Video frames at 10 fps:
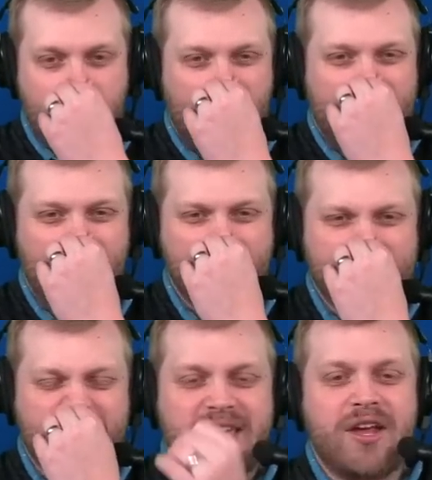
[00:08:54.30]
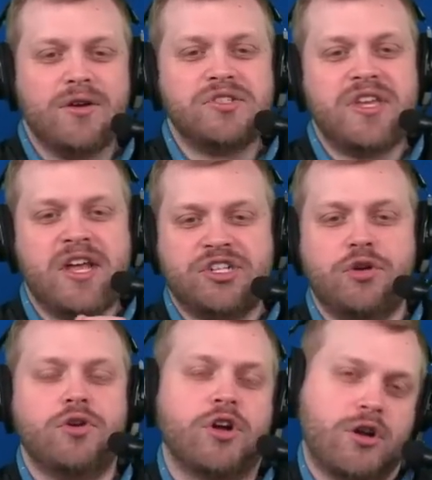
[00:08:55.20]
Here's here's the
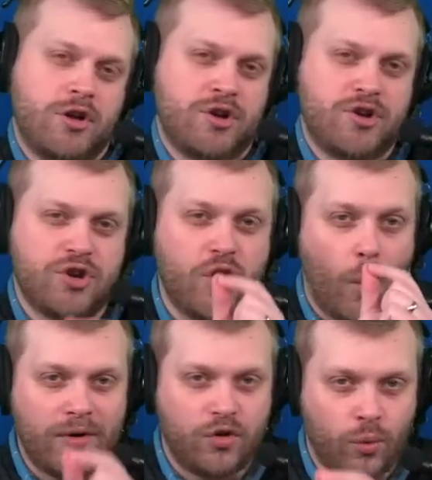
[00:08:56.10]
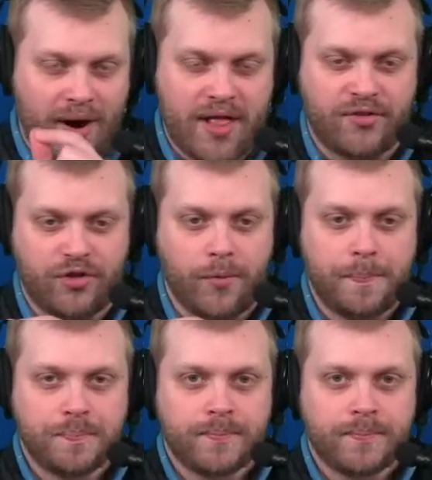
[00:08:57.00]
issue you're, you're, you're going to run into.